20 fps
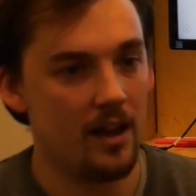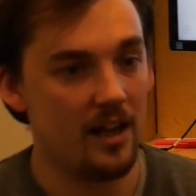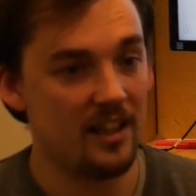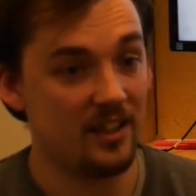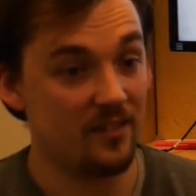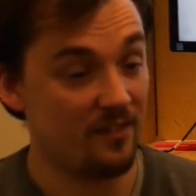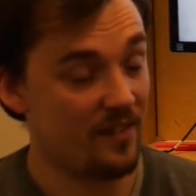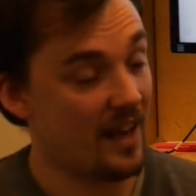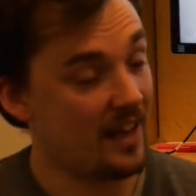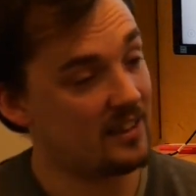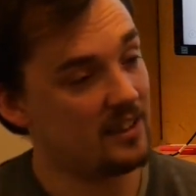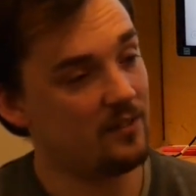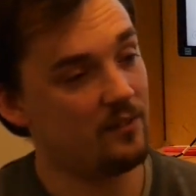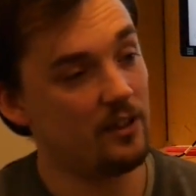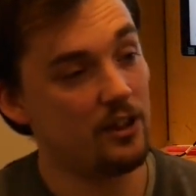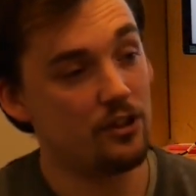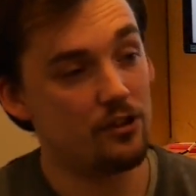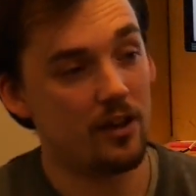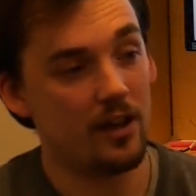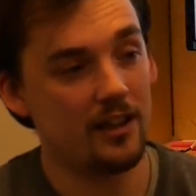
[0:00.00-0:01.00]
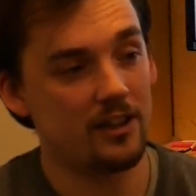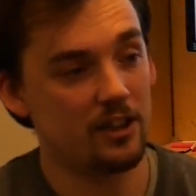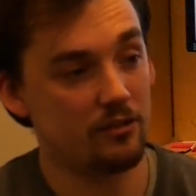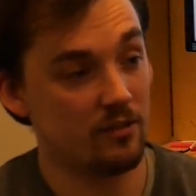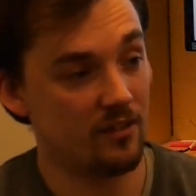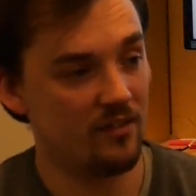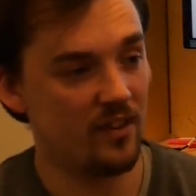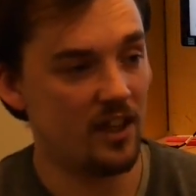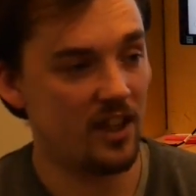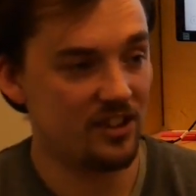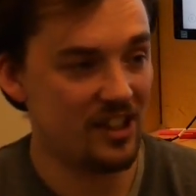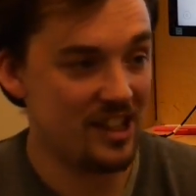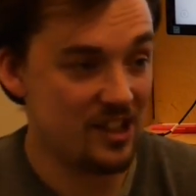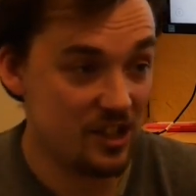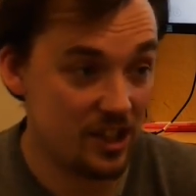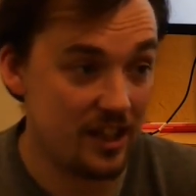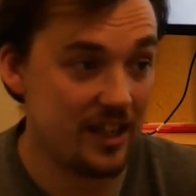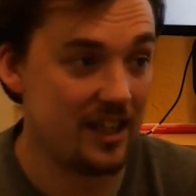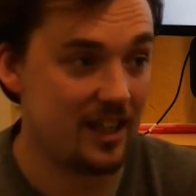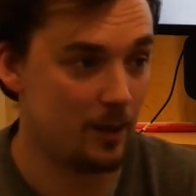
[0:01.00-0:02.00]
is effectively trying to reverse
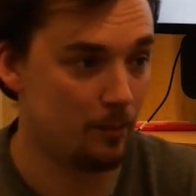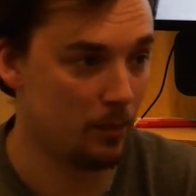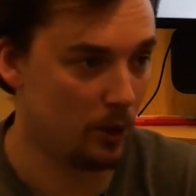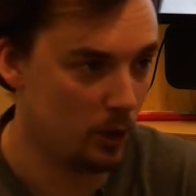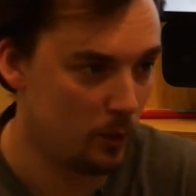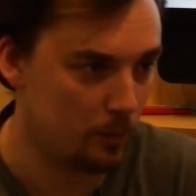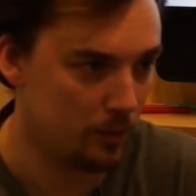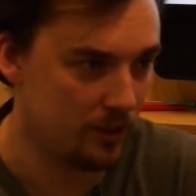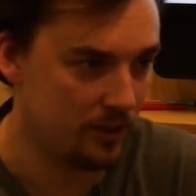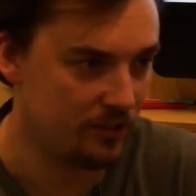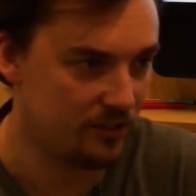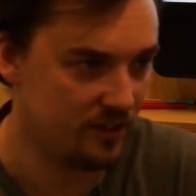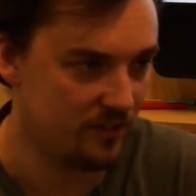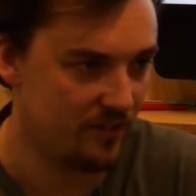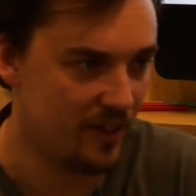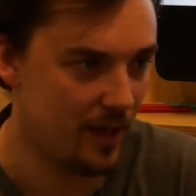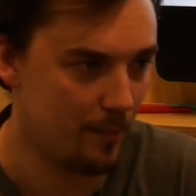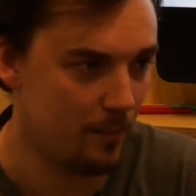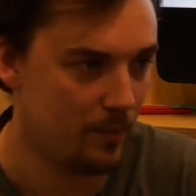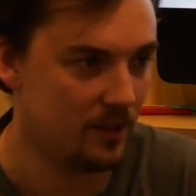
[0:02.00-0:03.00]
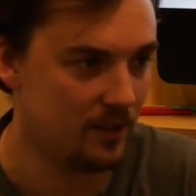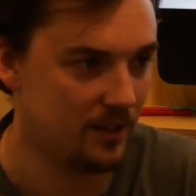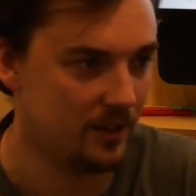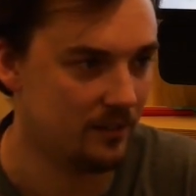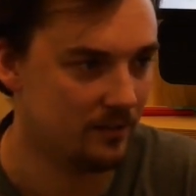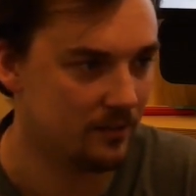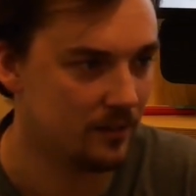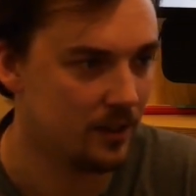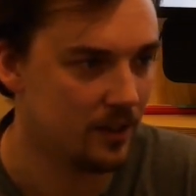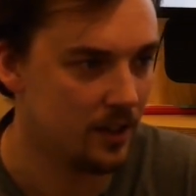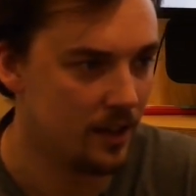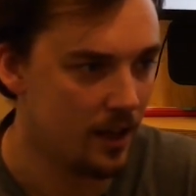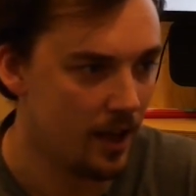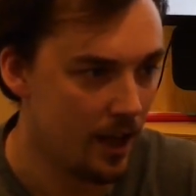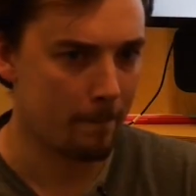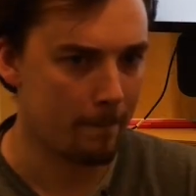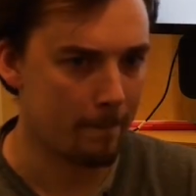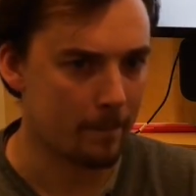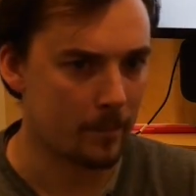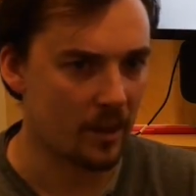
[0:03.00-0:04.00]
engineer the blueprints of that building.
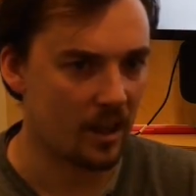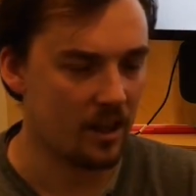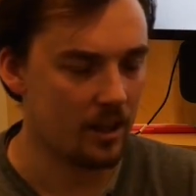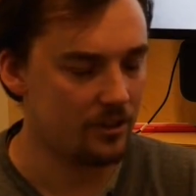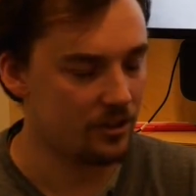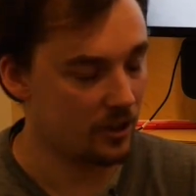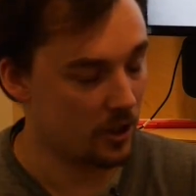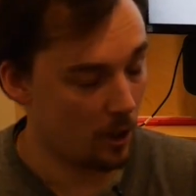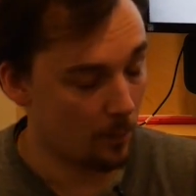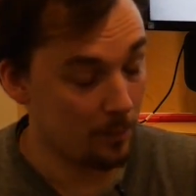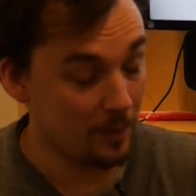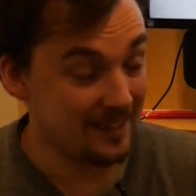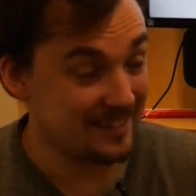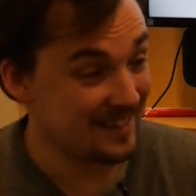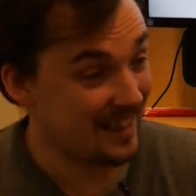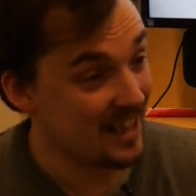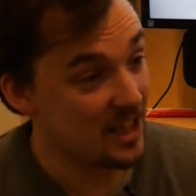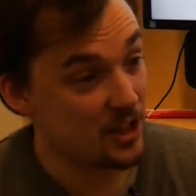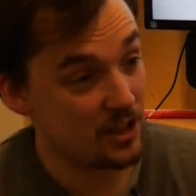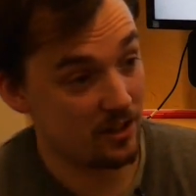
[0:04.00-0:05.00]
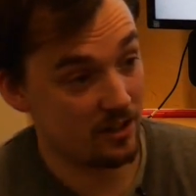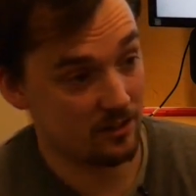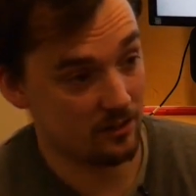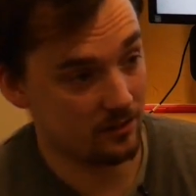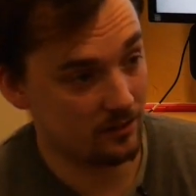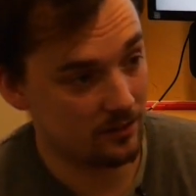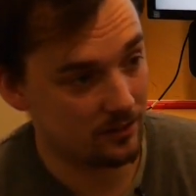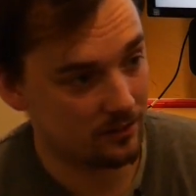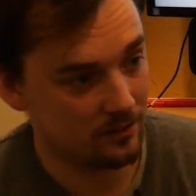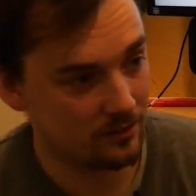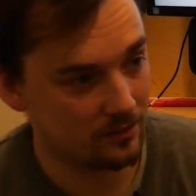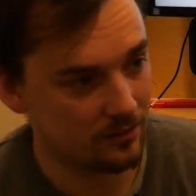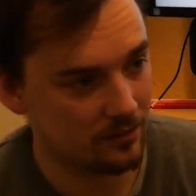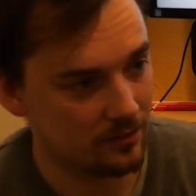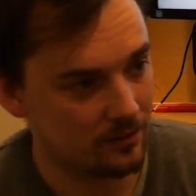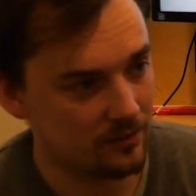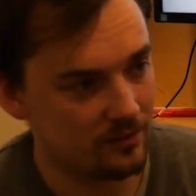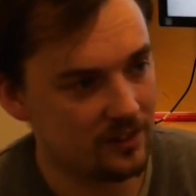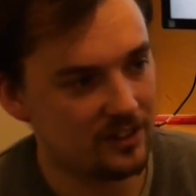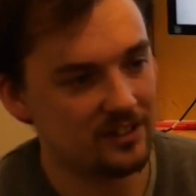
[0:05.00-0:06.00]
As a computational
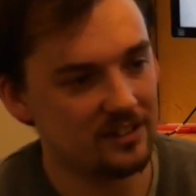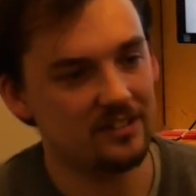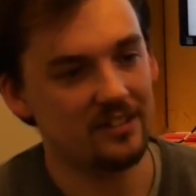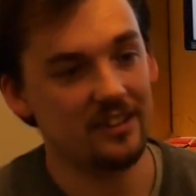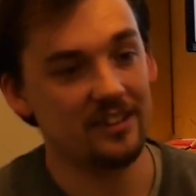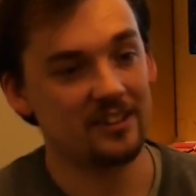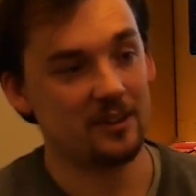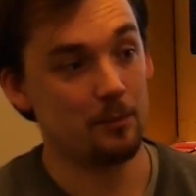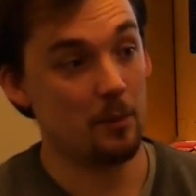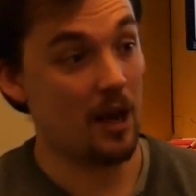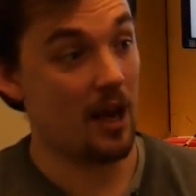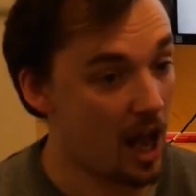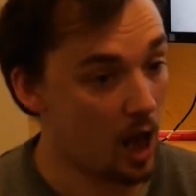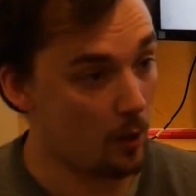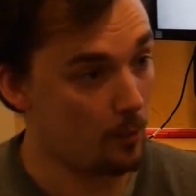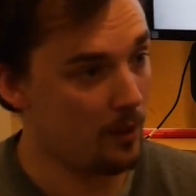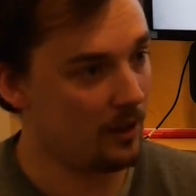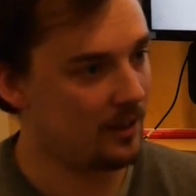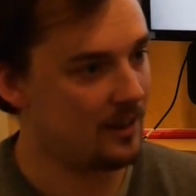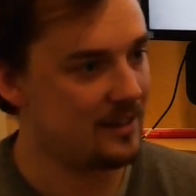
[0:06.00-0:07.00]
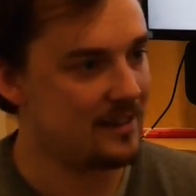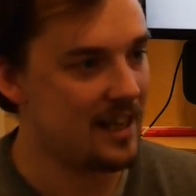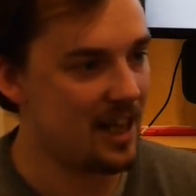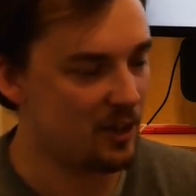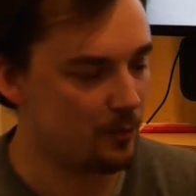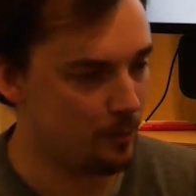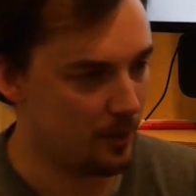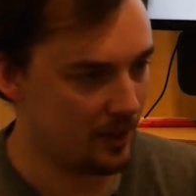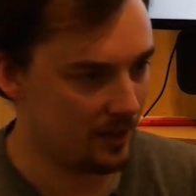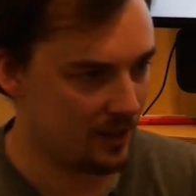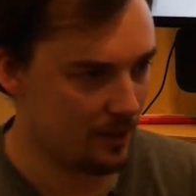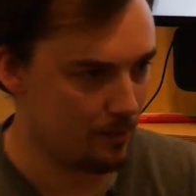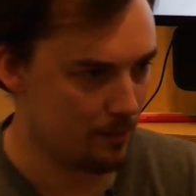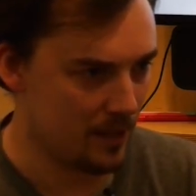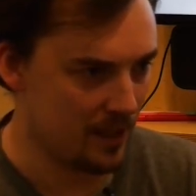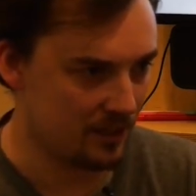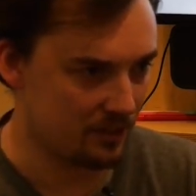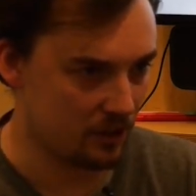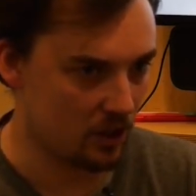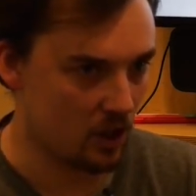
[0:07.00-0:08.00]
physicist, so I'll build a test building
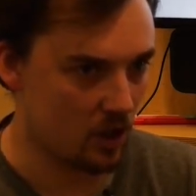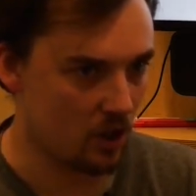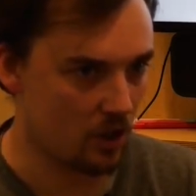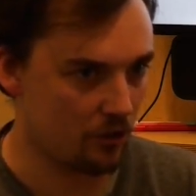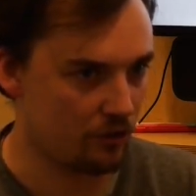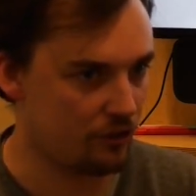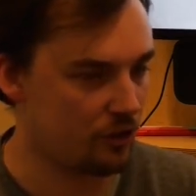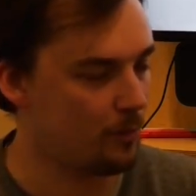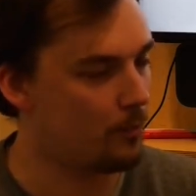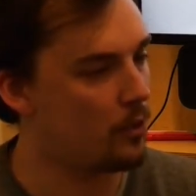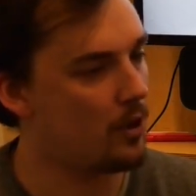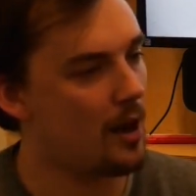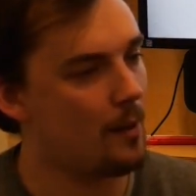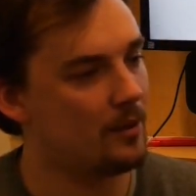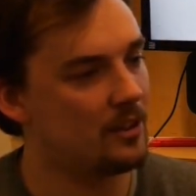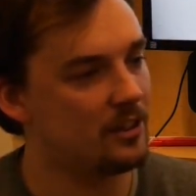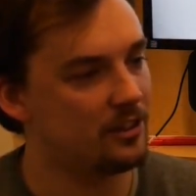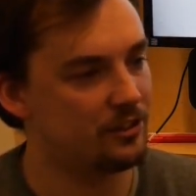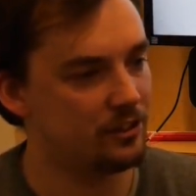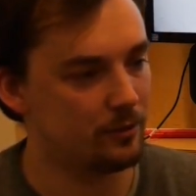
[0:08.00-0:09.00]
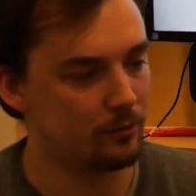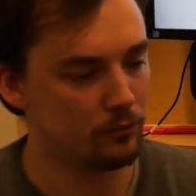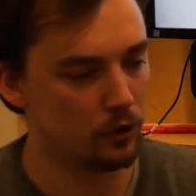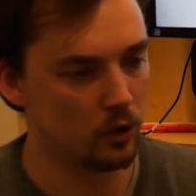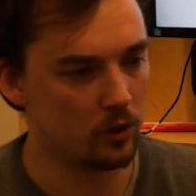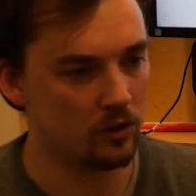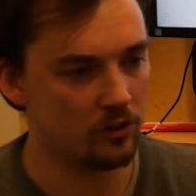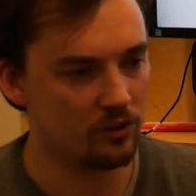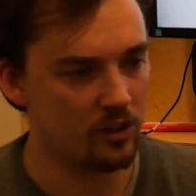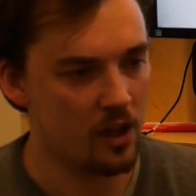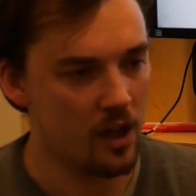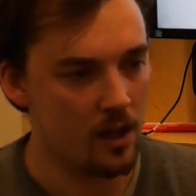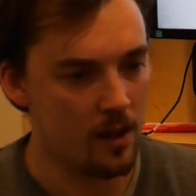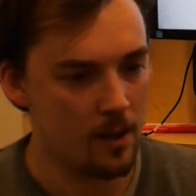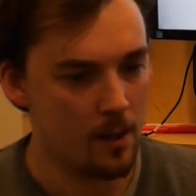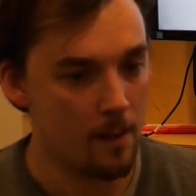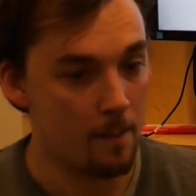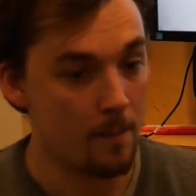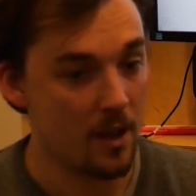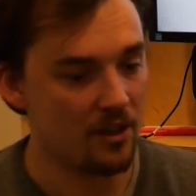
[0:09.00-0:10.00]
based on some parameters, some rules,
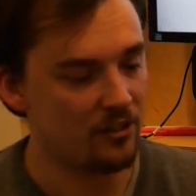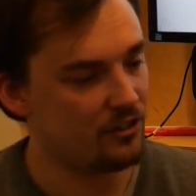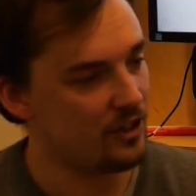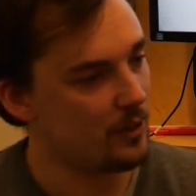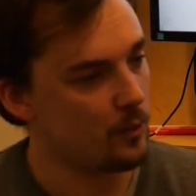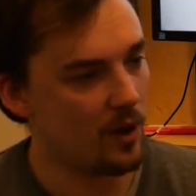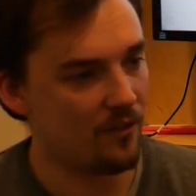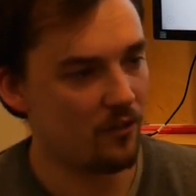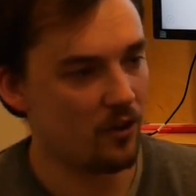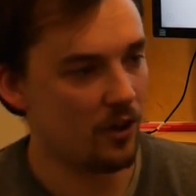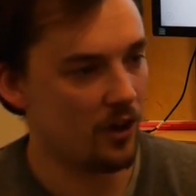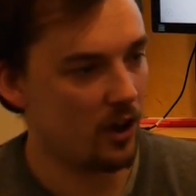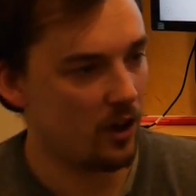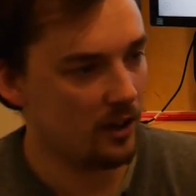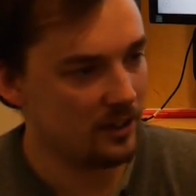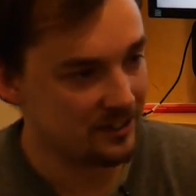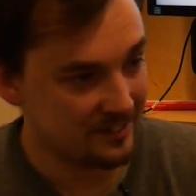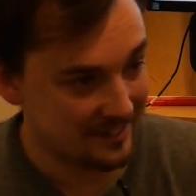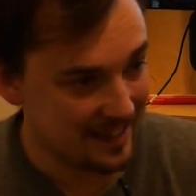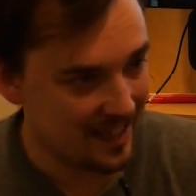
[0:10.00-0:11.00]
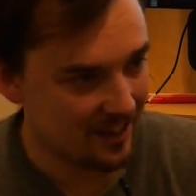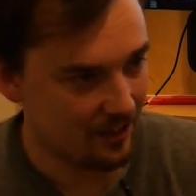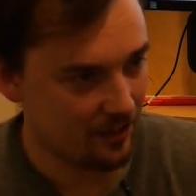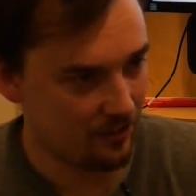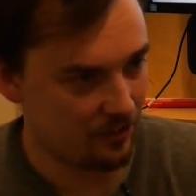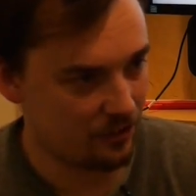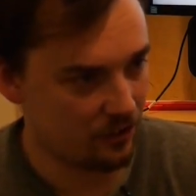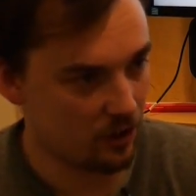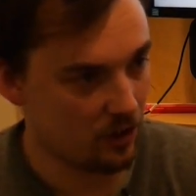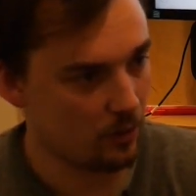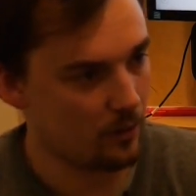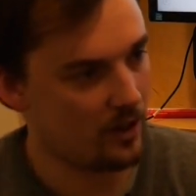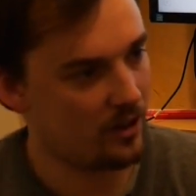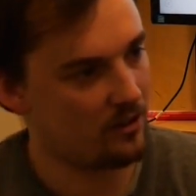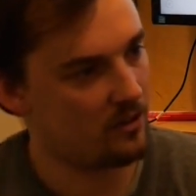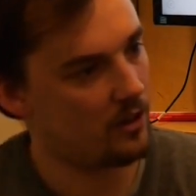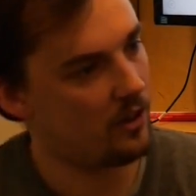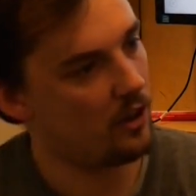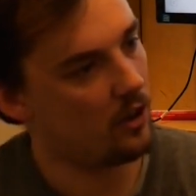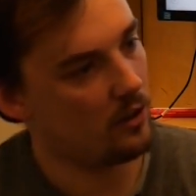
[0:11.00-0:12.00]
and see whether or not it stands or
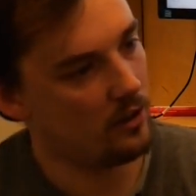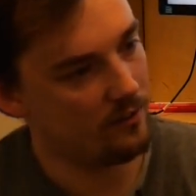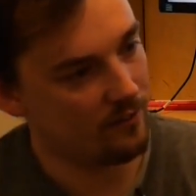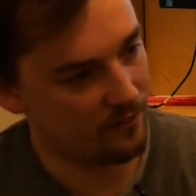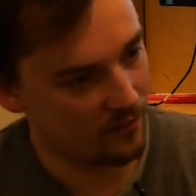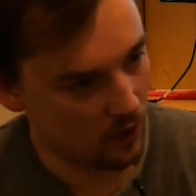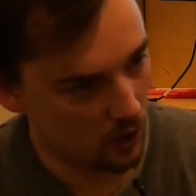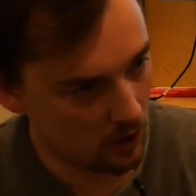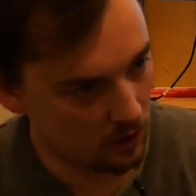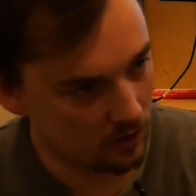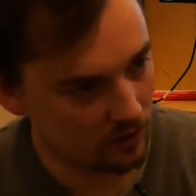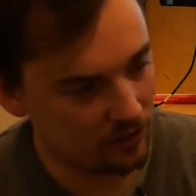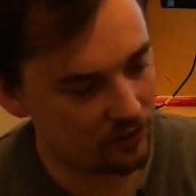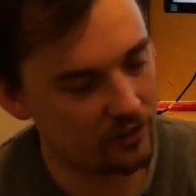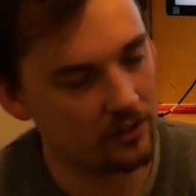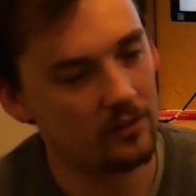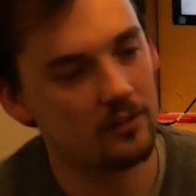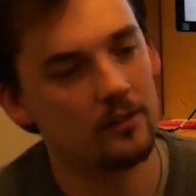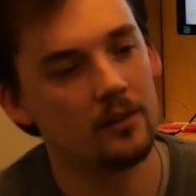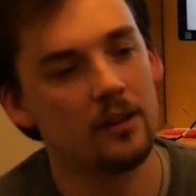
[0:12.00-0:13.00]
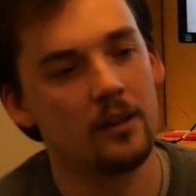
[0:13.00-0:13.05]
whether or not it falls.